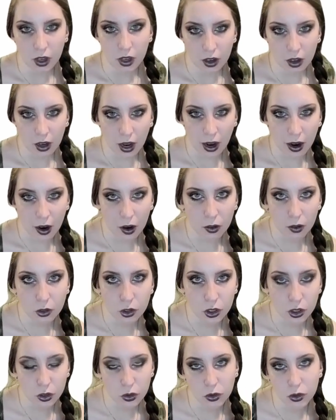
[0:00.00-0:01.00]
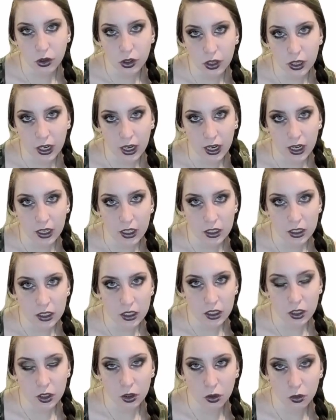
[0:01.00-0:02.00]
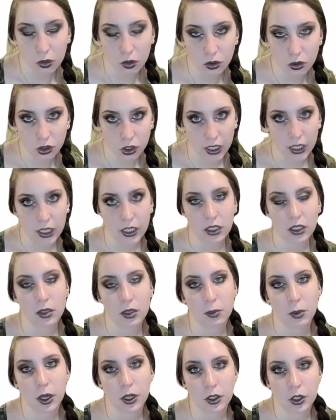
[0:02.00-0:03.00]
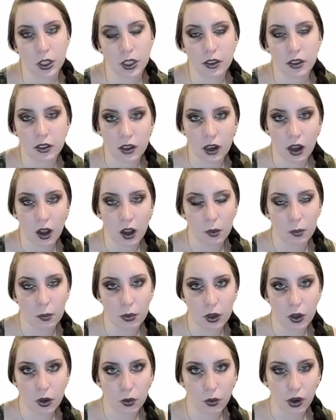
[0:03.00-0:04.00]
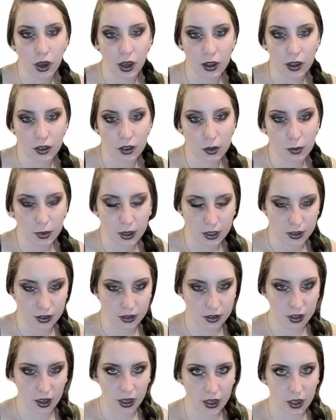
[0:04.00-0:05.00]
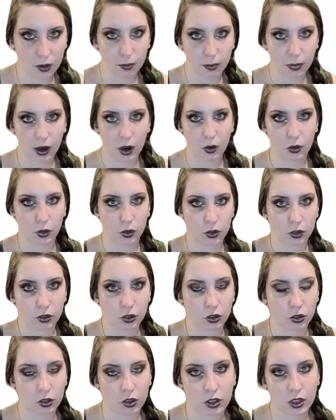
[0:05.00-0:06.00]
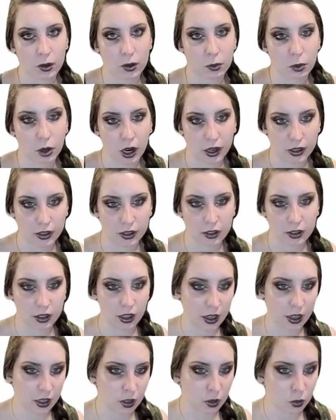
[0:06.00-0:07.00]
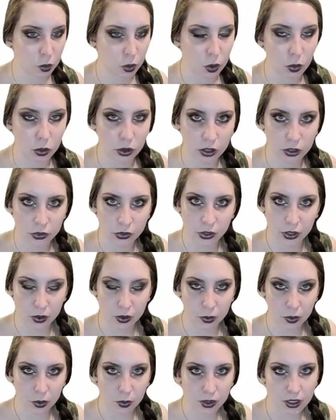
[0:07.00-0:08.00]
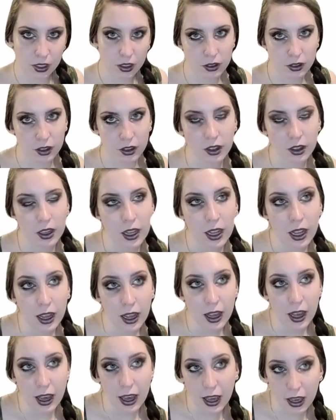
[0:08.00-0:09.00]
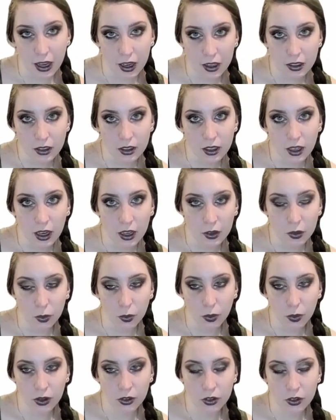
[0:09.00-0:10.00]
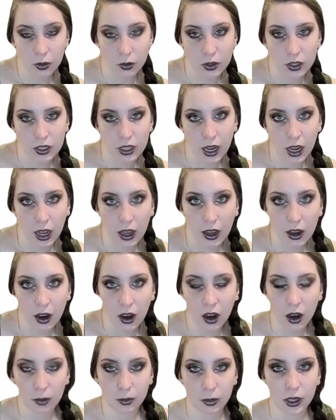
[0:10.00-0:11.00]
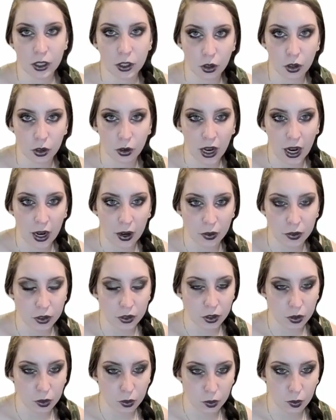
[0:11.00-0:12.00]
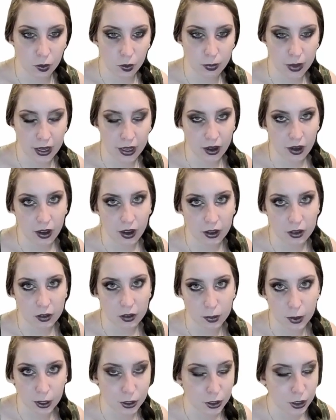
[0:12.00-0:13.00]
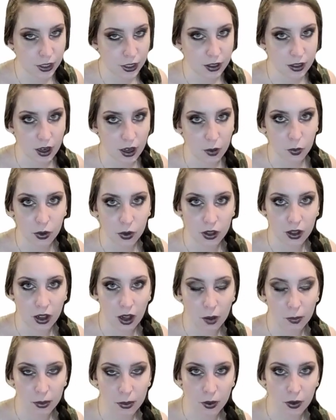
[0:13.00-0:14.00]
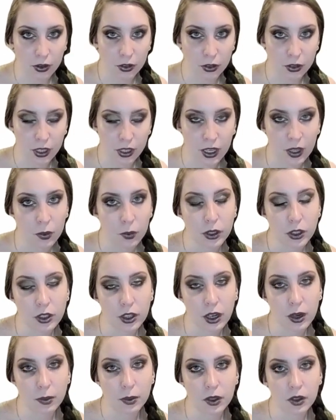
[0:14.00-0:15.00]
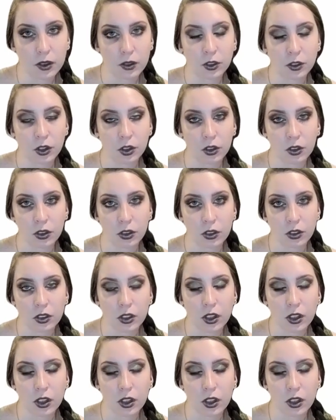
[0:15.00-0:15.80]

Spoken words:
how to create Google Sheets, spreadsheets to help you gain some insight about your journaling practice and what works for you and what doesn't. And so today I'm going to show you how to make a spreadsheet that will help you understand which types of journals